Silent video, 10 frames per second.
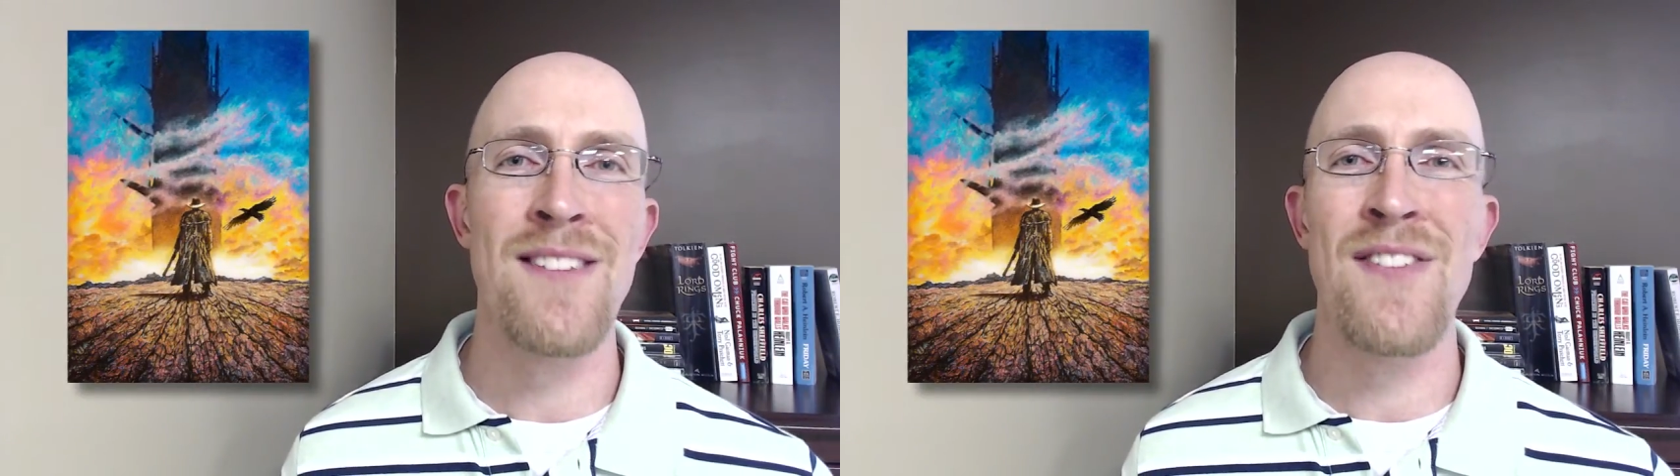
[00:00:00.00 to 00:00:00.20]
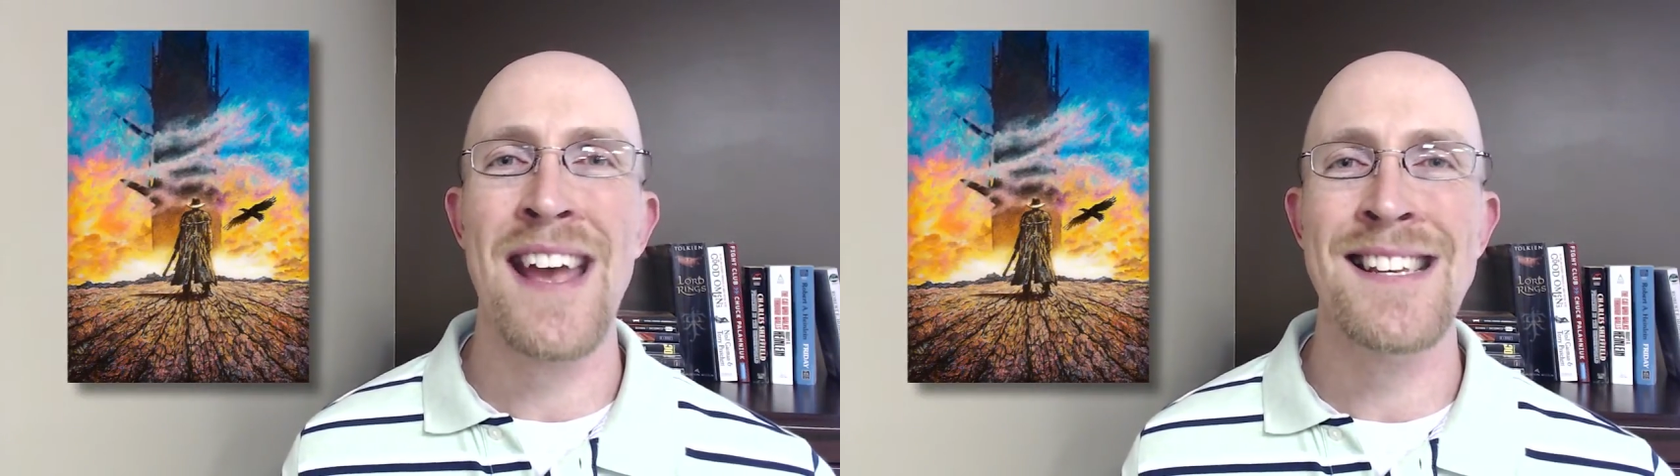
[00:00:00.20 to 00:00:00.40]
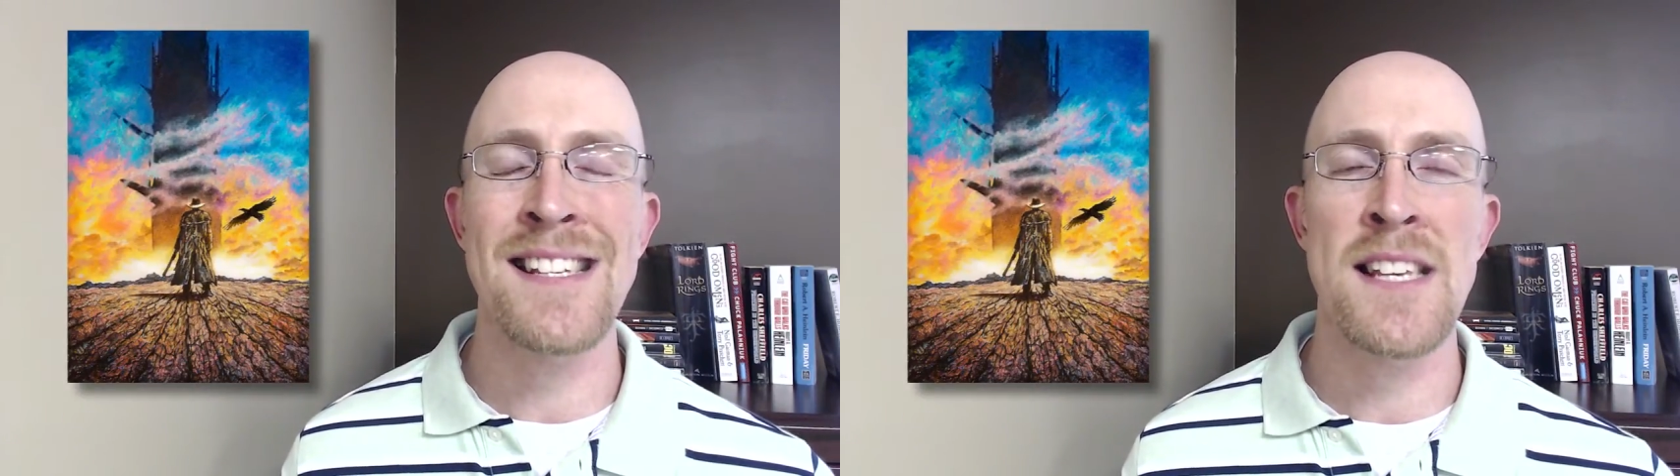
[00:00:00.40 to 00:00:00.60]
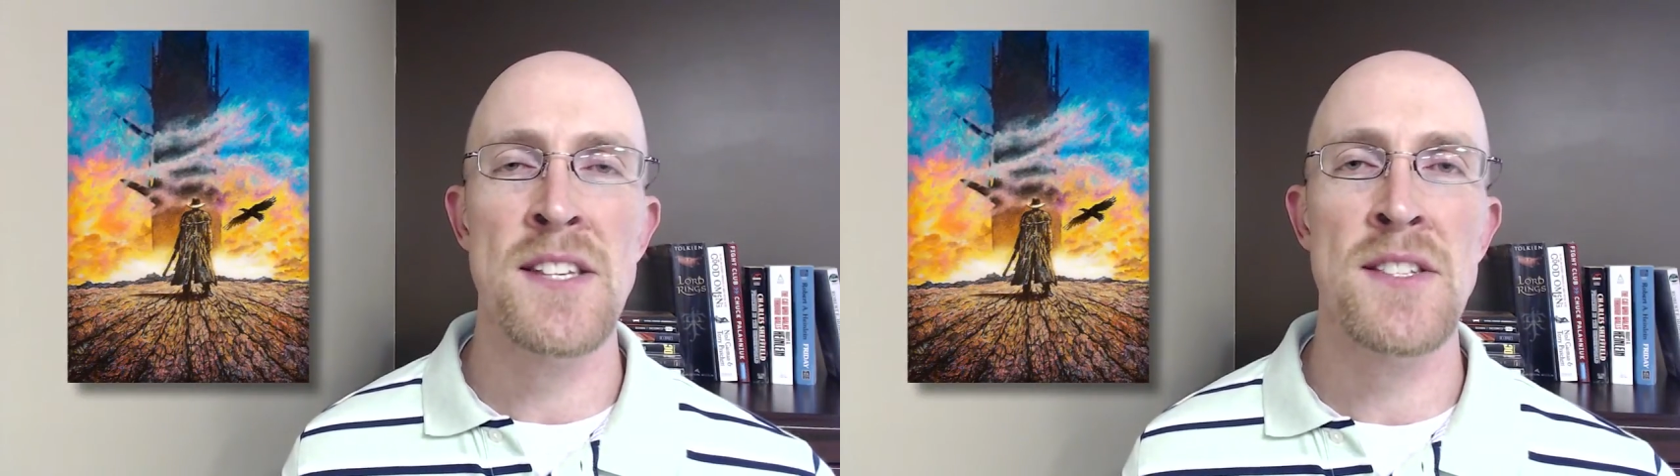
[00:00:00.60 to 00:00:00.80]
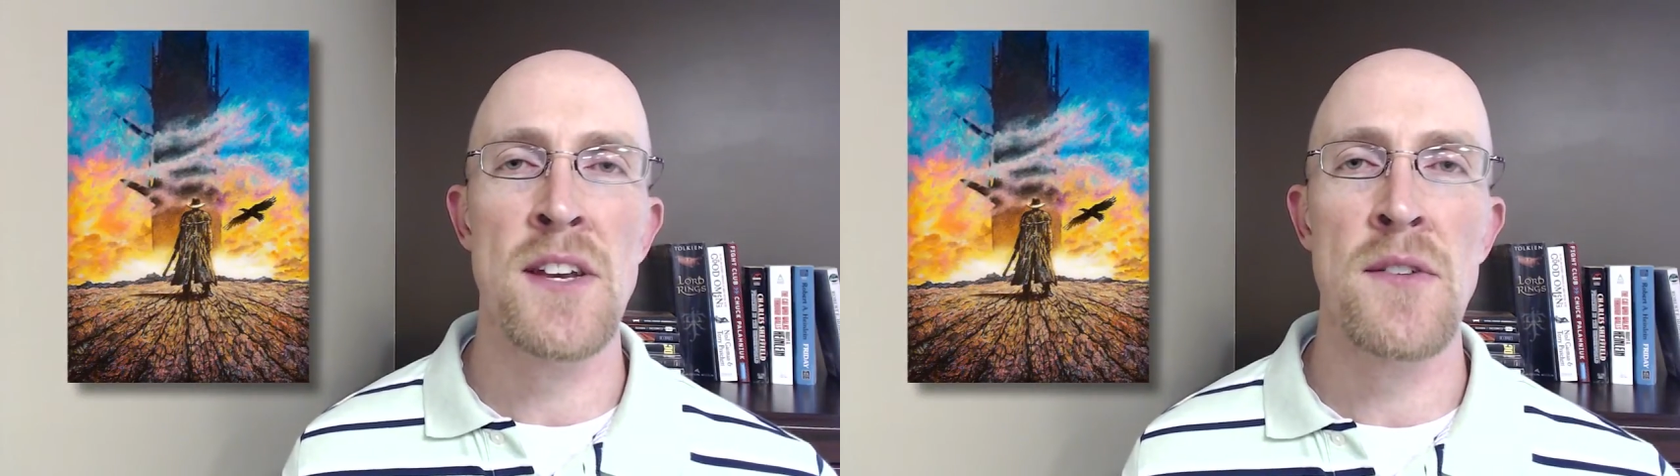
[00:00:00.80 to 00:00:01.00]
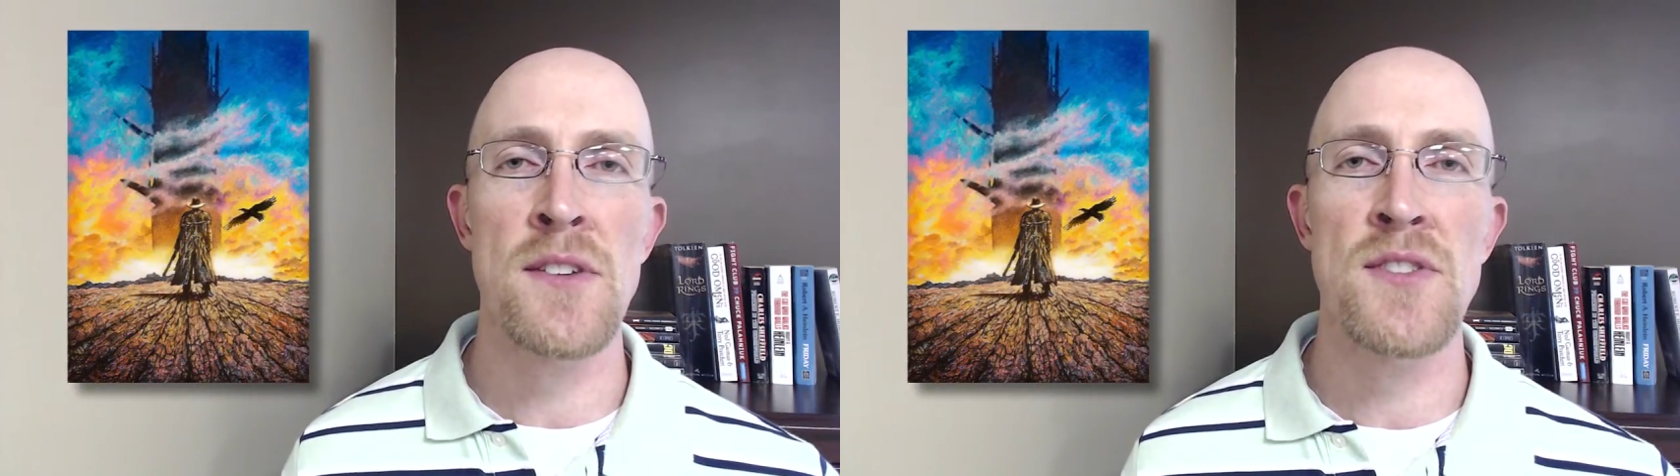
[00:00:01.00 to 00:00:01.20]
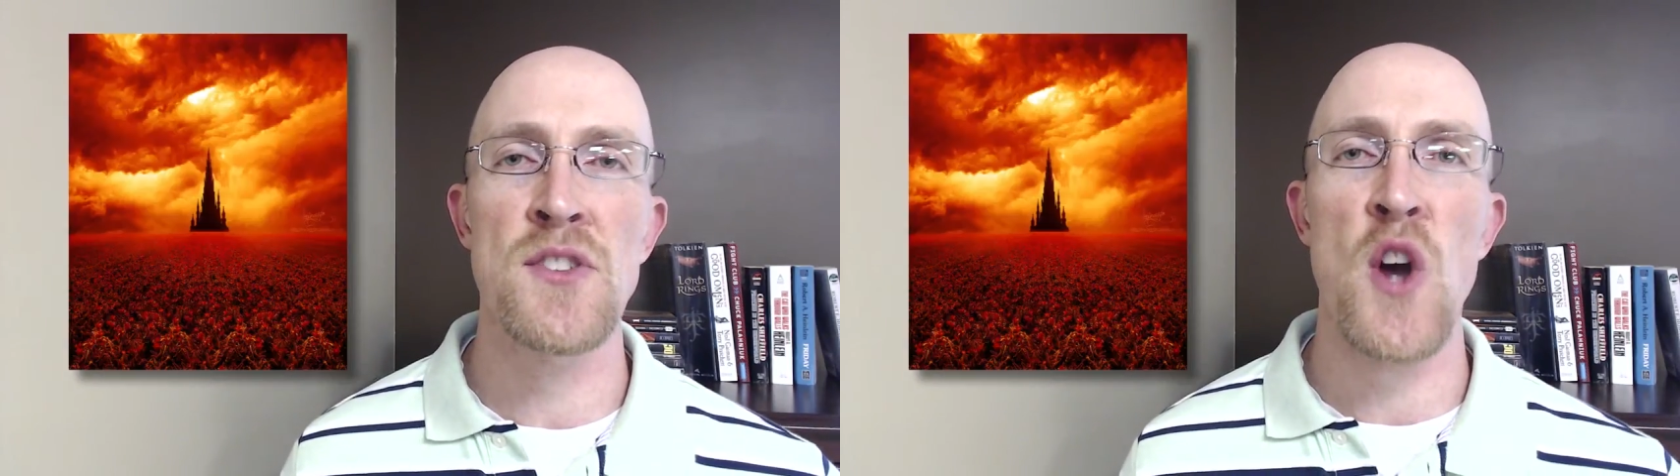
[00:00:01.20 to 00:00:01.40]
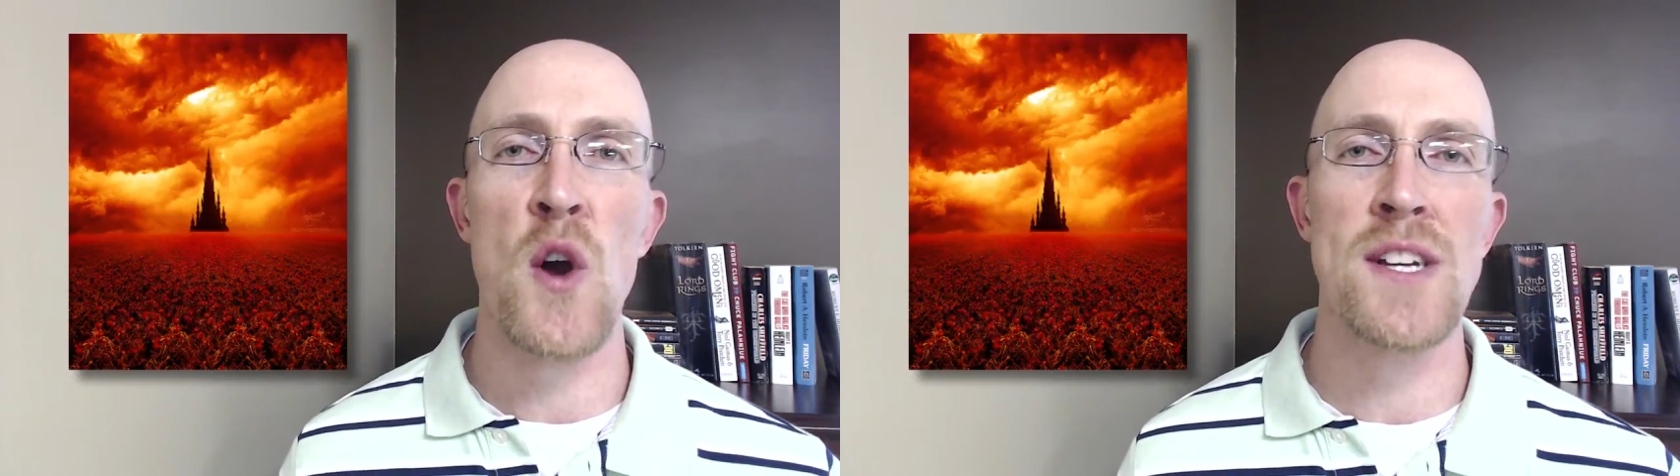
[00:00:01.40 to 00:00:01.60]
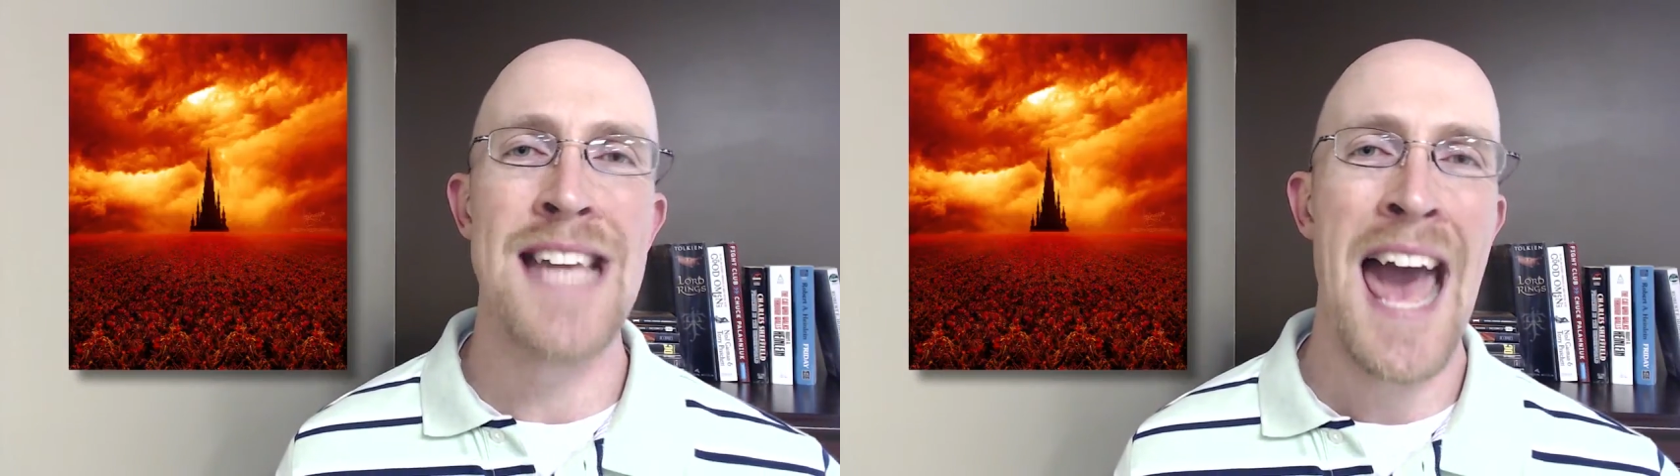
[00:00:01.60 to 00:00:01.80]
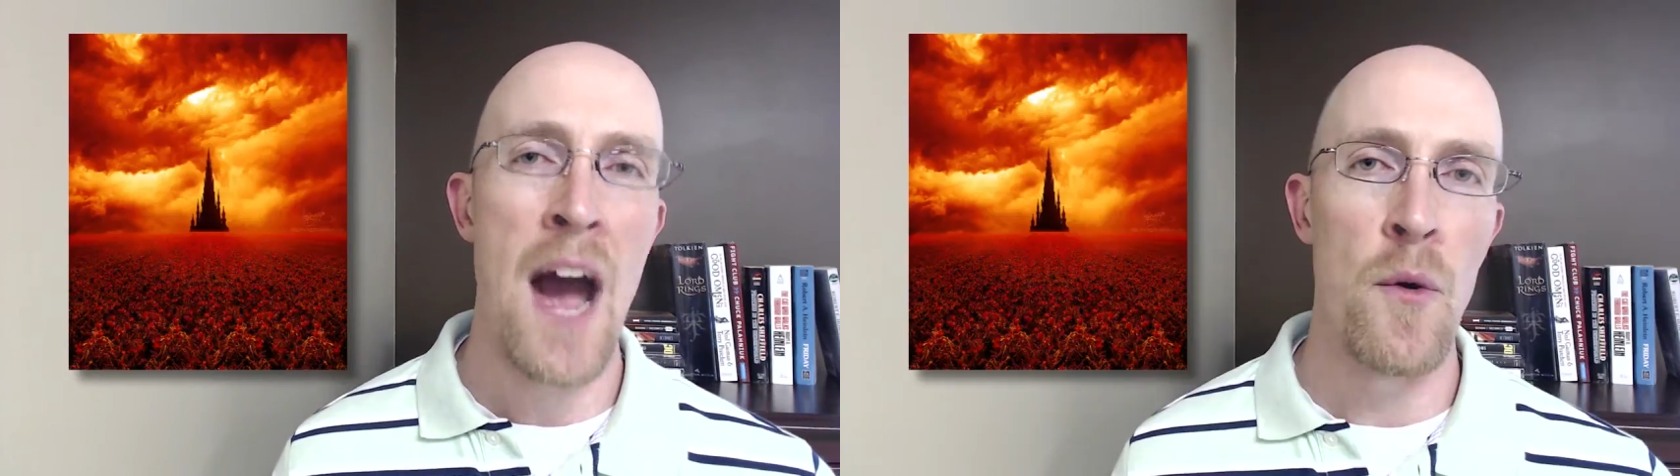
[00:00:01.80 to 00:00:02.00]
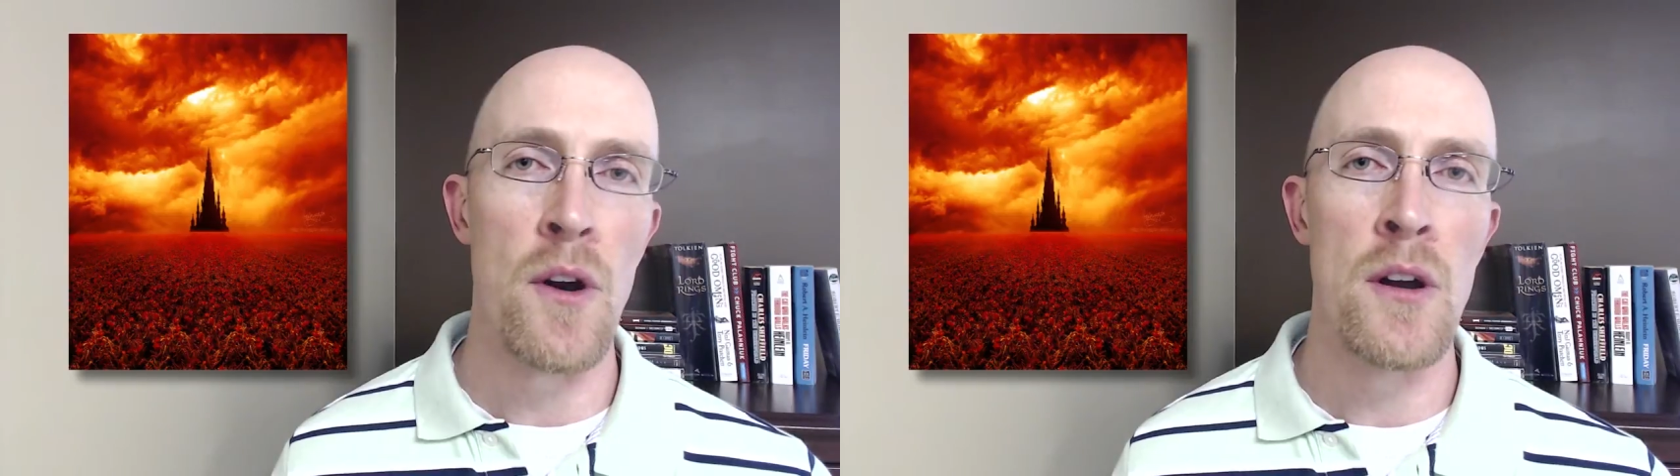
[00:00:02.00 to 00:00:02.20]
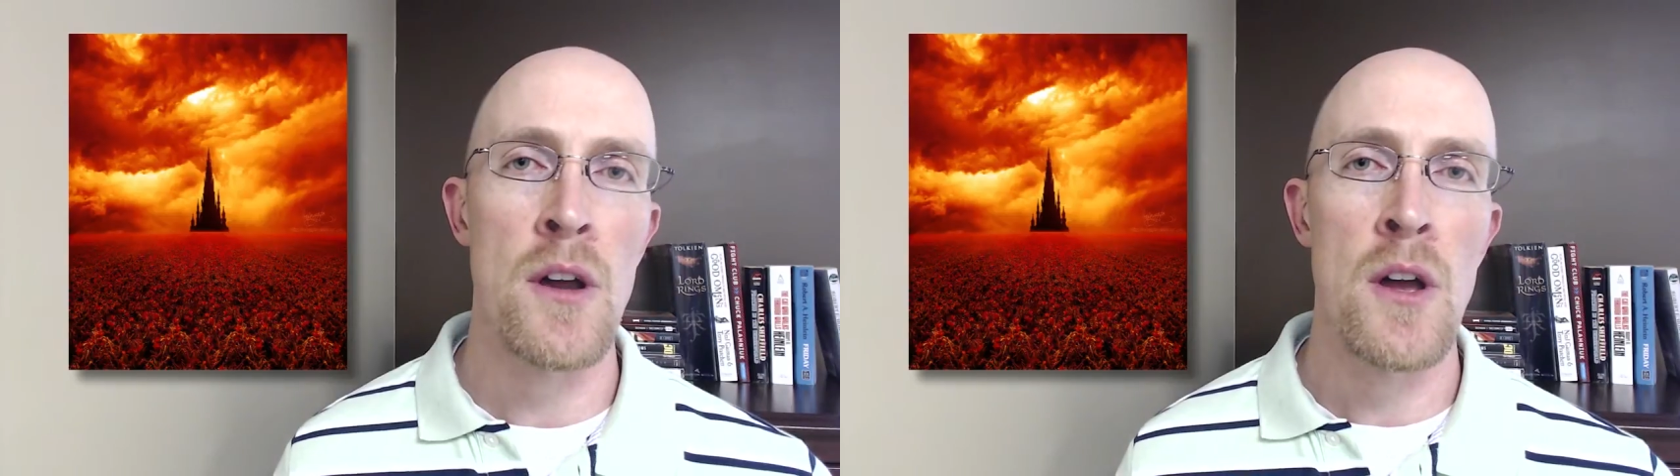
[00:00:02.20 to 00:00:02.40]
fantasy series The Dark Tower,